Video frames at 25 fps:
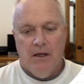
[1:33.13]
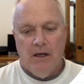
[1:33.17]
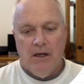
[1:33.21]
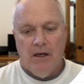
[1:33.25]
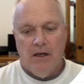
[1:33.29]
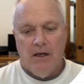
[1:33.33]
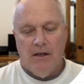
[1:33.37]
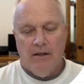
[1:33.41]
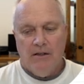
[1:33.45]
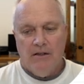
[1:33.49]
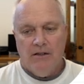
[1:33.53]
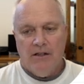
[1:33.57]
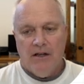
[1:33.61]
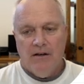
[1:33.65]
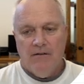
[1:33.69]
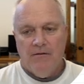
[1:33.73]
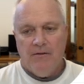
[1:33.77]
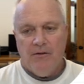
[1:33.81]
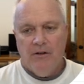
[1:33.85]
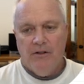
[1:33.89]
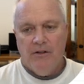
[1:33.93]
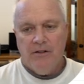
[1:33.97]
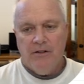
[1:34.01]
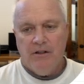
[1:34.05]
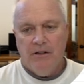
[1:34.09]
Say, for
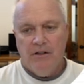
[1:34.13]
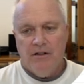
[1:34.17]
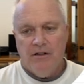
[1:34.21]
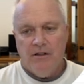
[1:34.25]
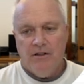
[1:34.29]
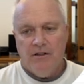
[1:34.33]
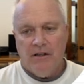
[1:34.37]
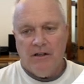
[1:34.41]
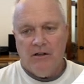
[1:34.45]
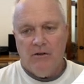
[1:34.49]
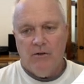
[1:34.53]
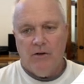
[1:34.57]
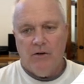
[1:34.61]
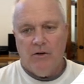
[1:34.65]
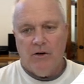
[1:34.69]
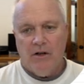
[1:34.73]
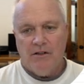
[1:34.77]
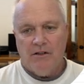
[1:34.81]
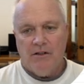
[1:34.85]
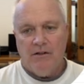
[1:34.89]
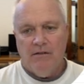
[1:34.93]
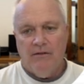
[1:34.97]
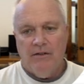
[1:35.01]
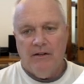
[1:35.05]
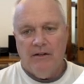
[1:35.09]
instance, as I go
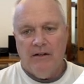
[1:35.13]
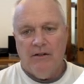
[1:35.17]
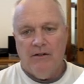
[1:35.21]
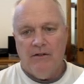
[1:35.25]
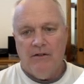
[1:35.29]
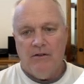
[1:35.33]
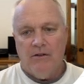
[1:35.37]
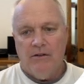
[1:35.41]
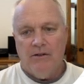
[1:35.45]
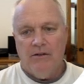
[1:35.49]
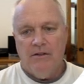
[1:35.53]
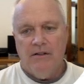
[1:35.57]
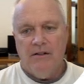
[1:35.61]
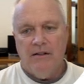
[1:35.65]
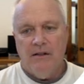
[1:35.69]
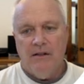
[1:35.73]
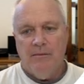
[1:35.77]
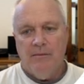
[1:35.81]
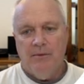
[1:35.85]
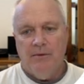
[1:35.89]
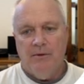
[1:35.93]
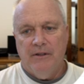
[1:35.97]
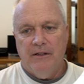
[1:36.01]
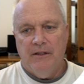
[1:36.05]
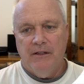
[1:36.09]
across the vendor
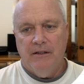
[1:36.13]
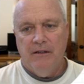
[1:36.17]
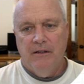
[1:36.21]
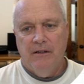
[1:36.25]
template,